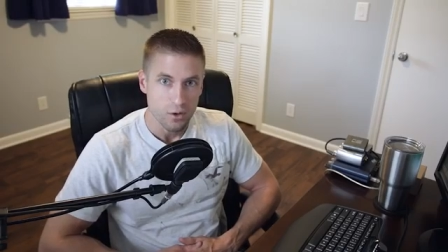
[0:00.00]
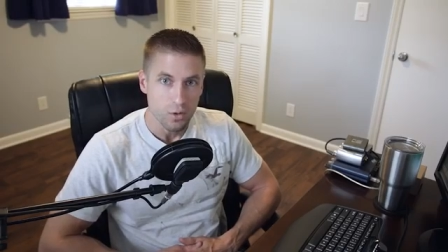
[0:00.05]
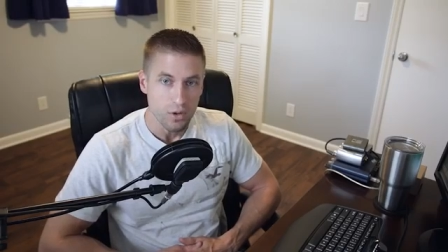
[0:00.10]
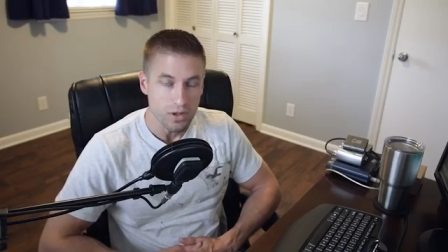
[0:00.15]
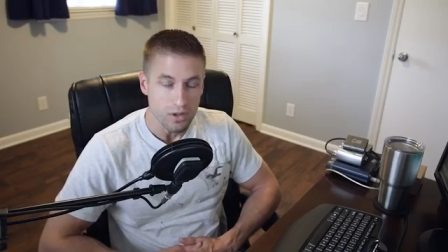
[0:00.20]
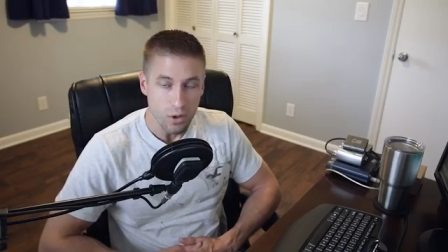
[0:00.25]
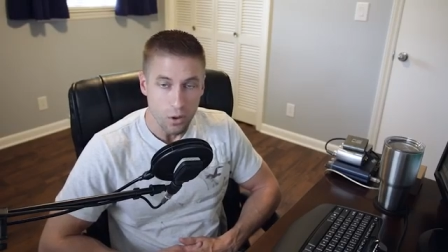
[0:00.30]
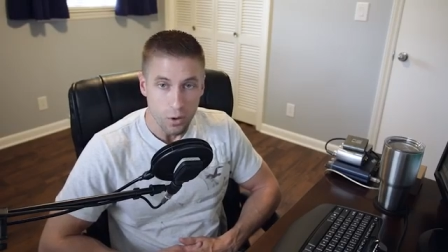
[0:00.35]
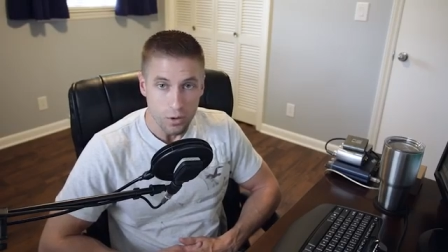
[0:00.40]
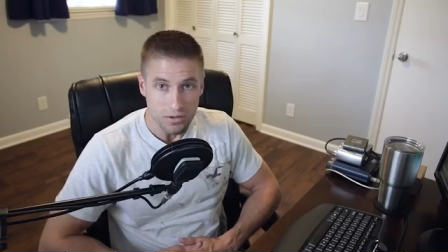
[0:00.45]

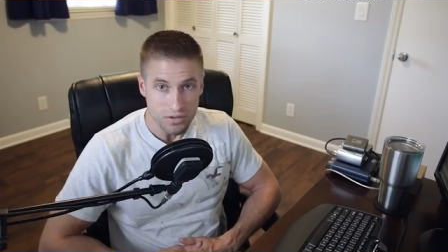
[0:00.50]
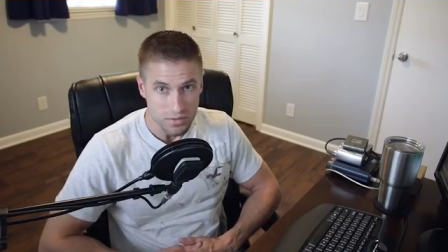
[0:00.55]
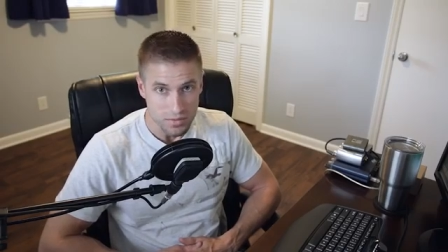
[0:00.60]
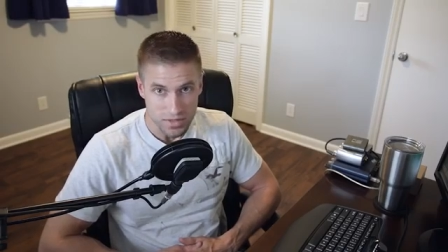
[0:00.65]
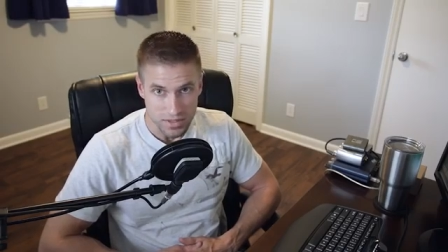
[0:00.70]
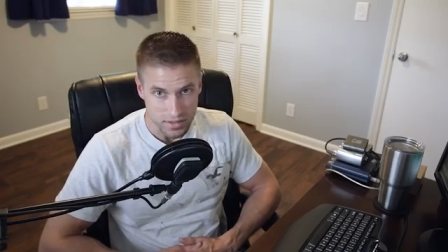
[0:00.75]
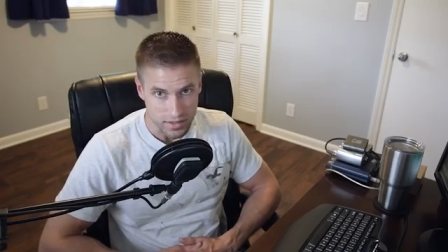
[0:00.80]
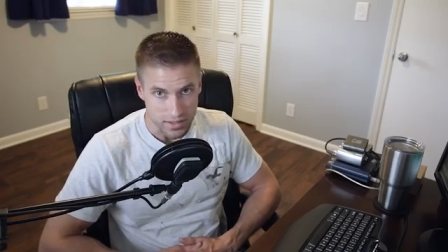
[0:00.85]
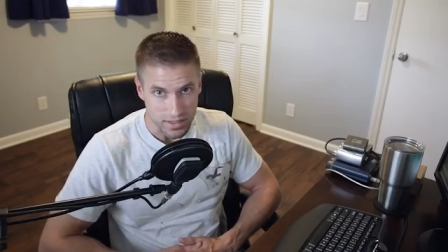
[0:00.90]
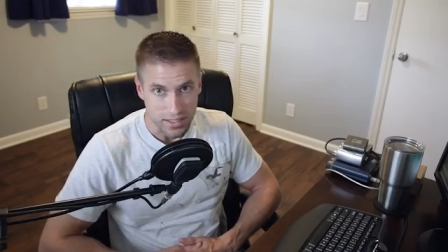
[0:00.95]
Well,
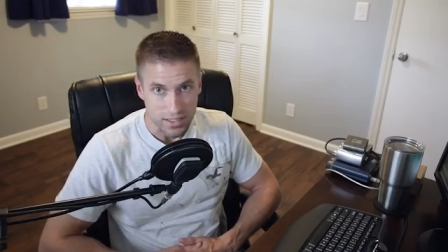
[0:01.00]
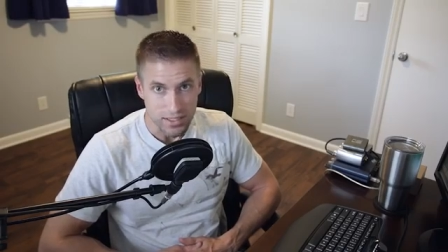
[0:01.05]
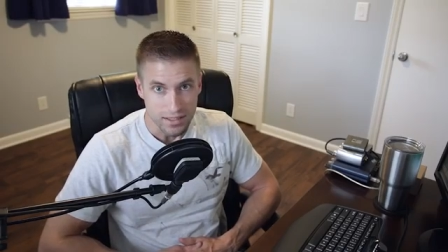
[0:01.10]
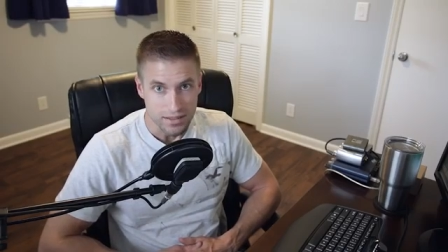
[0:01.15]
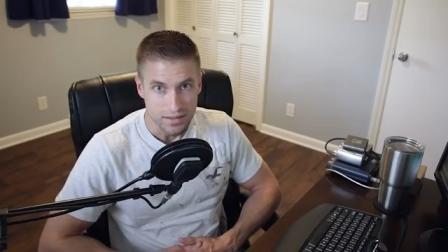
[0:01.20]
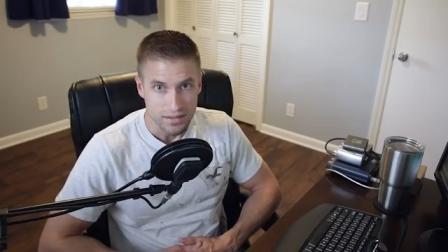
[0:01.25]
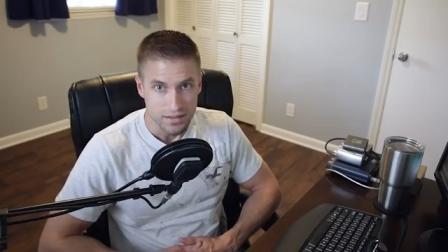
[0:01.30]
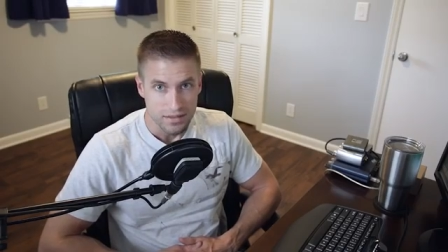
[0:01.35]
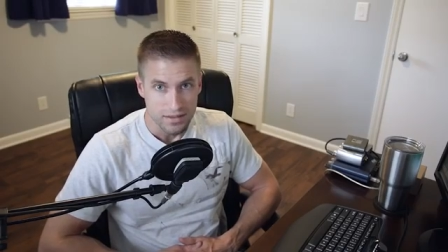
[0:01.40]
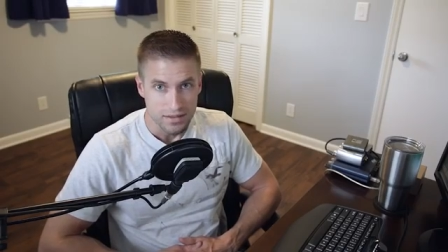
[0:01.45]
ultimately,
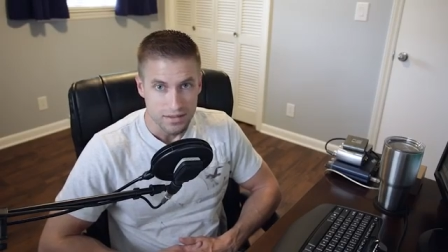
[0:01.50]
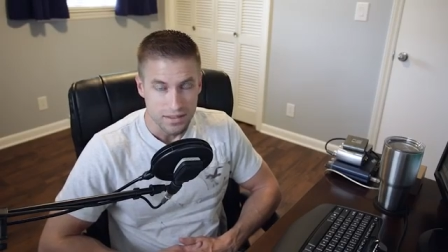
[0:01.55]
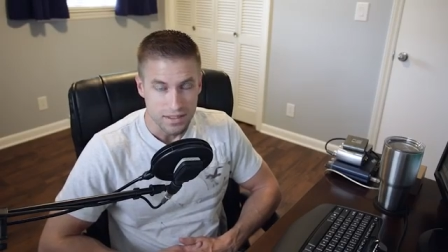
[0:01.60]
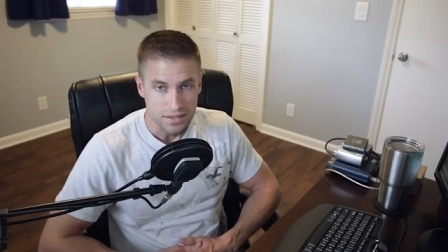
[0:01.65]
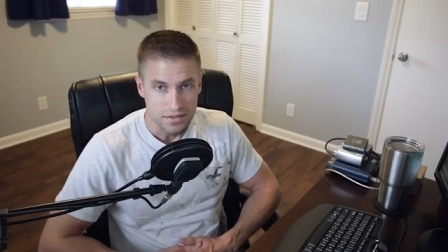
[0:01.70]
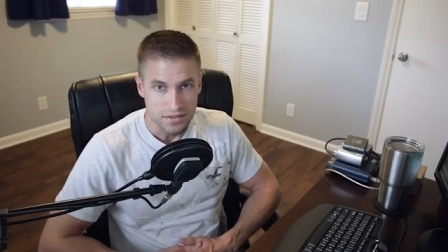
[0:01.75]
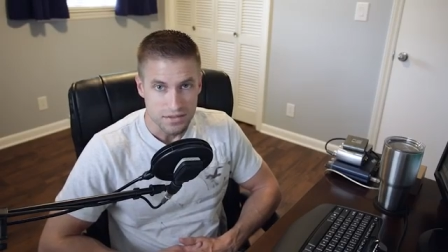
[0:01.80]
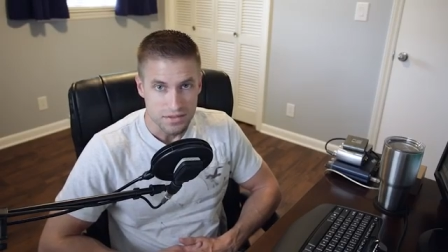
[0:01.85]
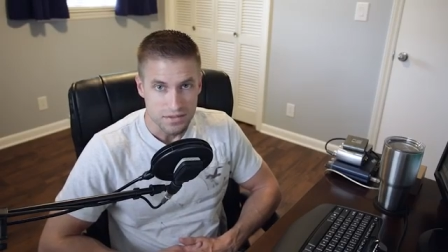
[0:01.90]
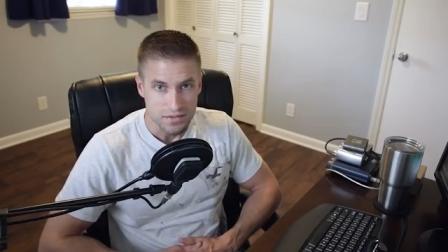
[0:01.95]

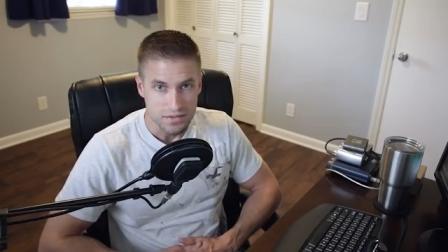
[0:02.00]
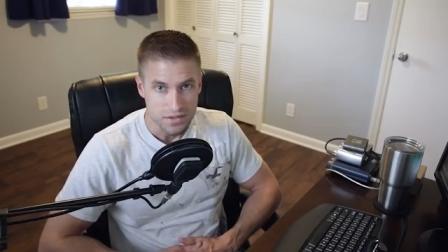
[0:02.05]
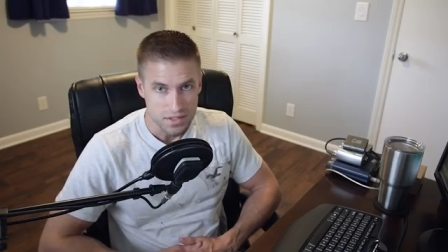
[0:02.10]
it's